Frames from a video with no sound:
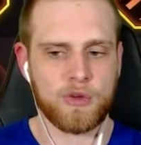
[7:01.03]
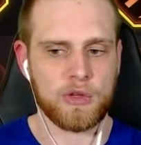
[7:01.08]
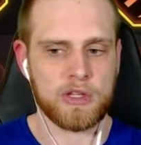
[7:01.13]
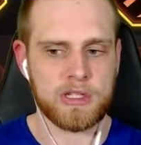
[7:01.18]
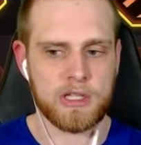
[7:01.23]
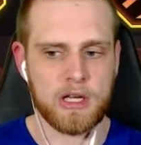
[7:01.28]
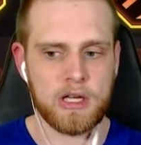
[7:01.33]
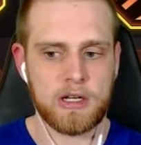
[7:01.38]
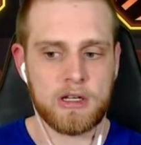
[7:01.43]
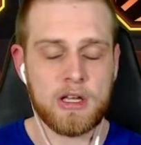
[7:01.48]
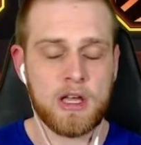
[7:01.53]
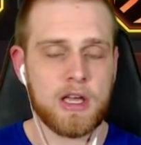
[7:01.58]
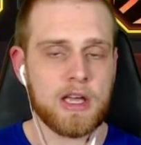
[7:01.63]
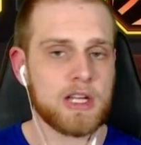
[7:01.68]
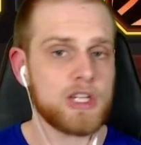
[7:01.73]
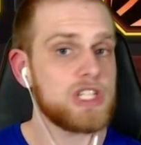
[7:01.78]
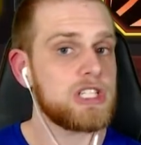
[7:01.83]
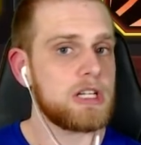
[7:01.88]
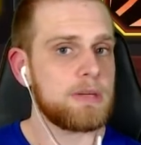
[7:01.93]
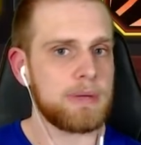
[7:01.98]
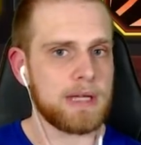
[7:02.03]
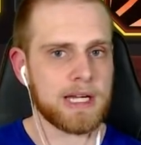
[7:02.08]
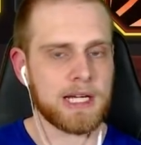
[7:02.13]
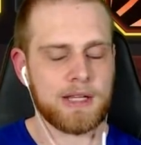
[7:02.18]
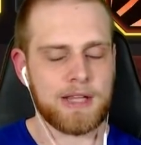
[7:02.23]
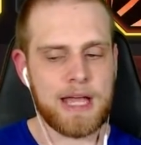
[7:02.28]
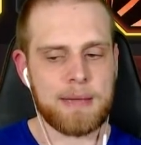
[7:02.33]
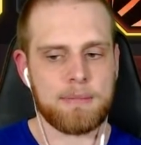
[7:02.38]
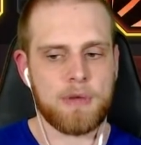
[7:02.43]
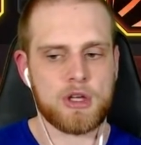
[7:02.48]
fully done, she's going to be in
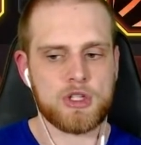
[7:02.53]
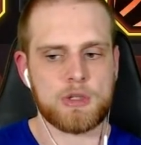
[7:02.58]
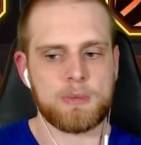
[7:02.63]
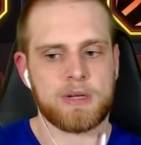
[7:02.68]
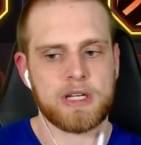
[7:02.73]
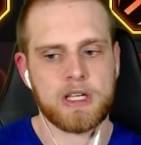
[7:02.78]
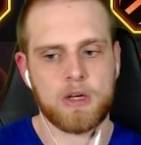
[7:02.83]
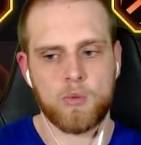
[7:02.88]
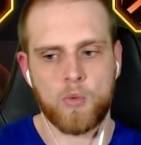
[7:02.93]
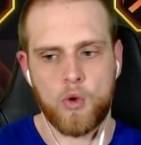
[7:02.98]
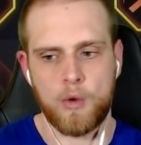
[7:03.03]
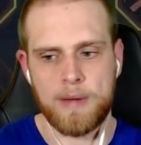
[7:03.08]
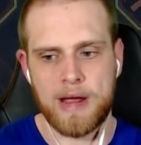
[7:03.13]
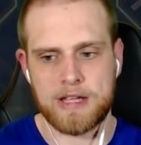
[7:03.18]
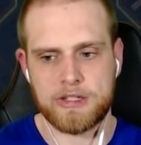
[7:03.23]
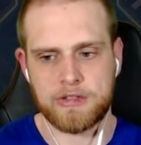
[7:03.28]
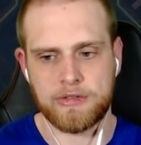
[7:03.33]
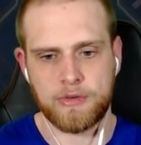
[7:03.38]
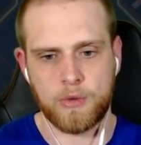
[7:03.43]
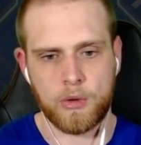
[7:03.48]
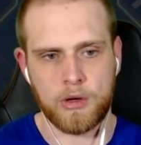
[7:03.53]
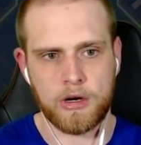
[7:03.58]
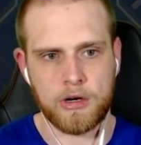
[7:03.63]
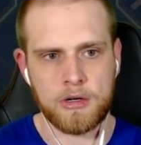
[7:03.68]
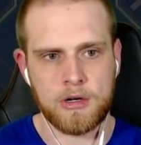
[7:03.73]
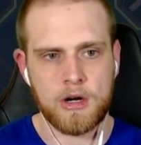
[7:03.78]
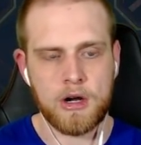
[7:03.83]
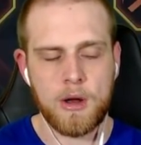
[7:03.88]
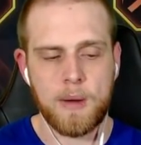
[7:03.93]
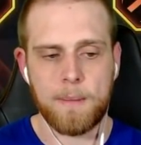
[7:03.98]
Clan Boss, so I'm going to get War Master for
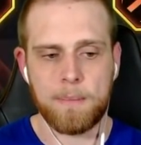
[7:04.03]
her.